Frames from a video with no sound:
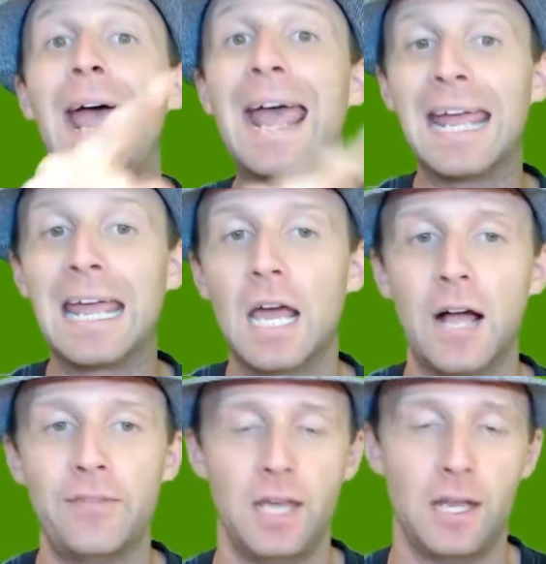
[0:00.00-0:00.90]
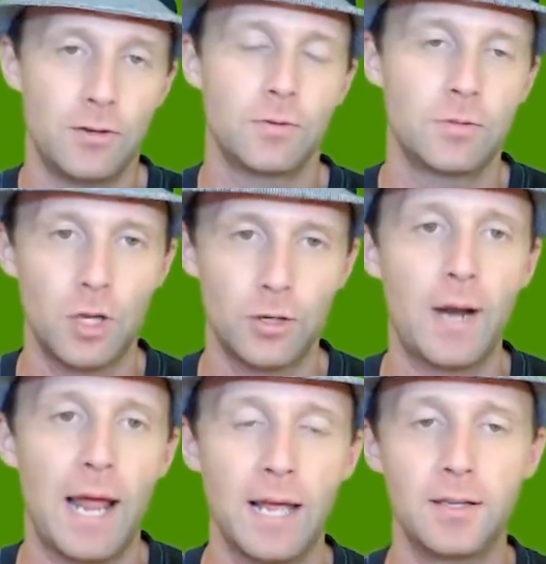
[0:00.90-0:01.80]
a rag on the end. It's called
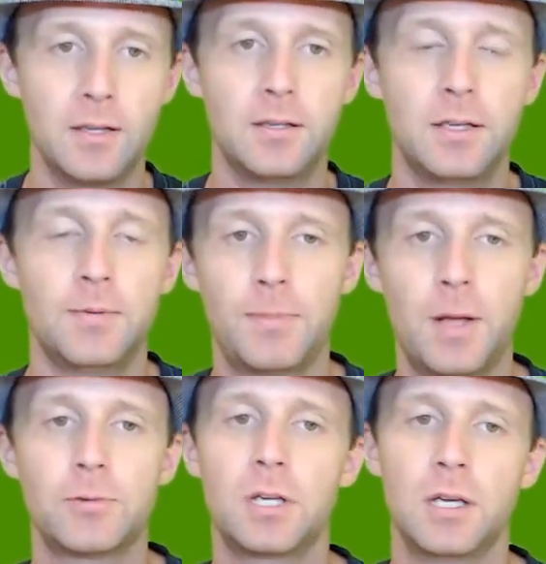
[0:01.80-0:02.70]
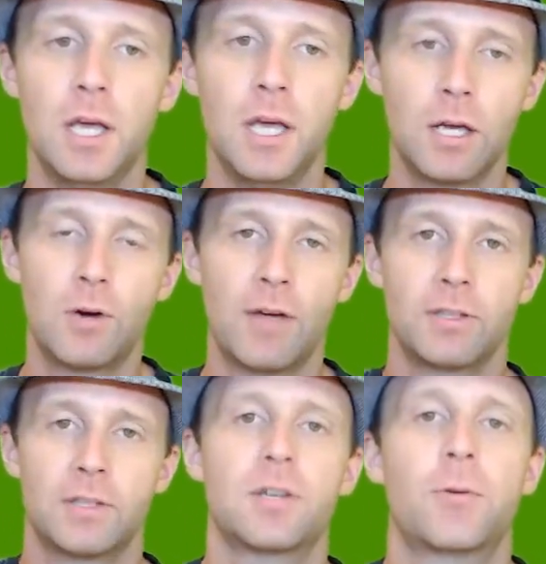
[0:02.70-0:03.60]
a rag in, in publishing
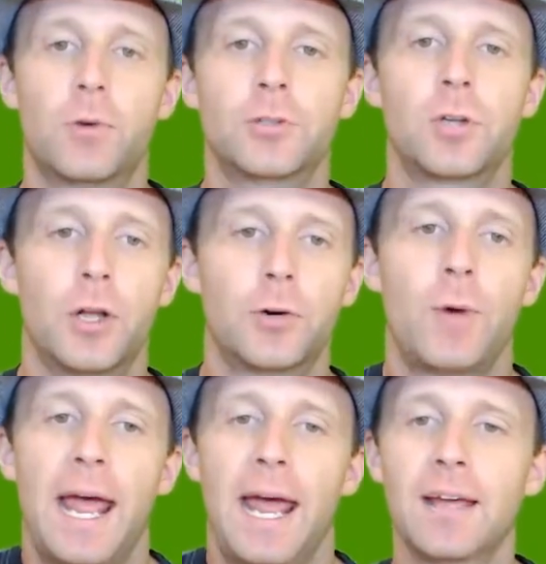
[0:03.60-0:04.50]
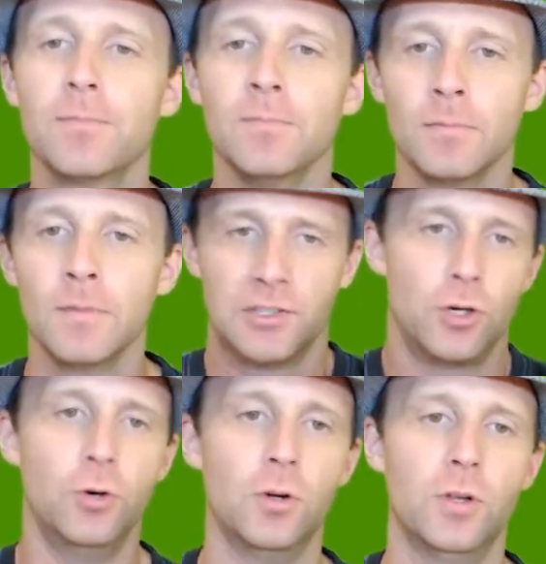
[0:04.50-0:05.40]
graphic design world. It's called a rag.
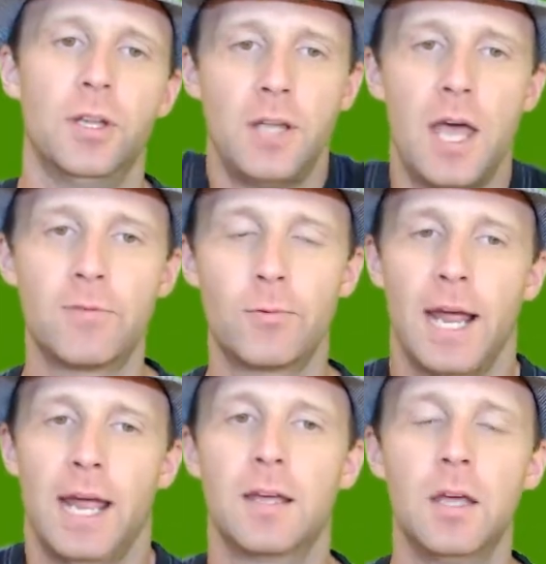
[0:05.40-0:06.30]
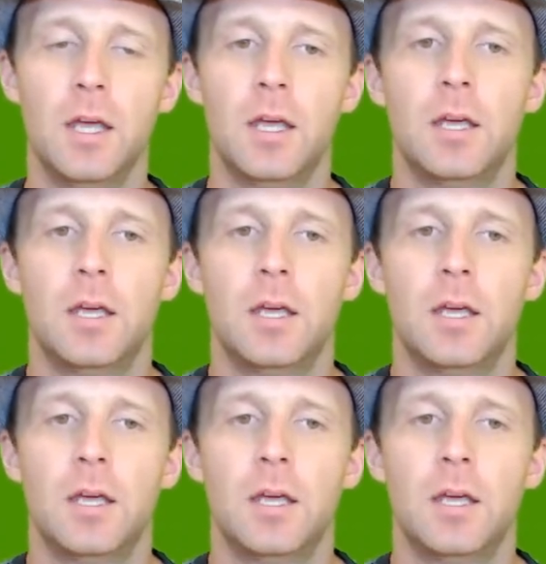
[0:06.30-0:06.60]
It's cool to have a rag.